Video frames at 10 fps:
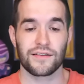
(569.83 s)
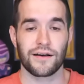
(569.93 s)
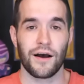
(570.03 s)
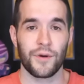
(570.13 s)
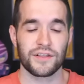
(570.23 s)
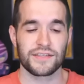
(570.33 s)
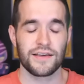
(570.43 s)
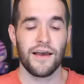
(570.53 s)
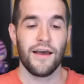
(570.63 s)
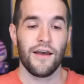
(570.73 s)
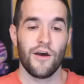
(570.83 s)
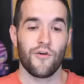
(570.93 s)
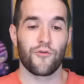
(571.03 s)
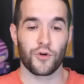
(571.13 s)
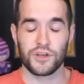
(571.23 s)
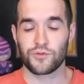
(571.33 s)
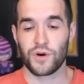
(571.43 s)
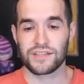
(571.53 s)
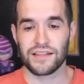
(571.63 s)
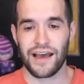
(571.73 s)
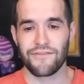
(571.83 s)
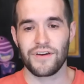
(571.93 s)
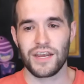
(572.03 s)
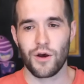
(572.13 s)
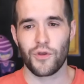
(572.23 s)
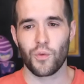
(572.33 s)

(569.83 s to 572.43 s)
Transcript: in the comments for this Ruxin Live video.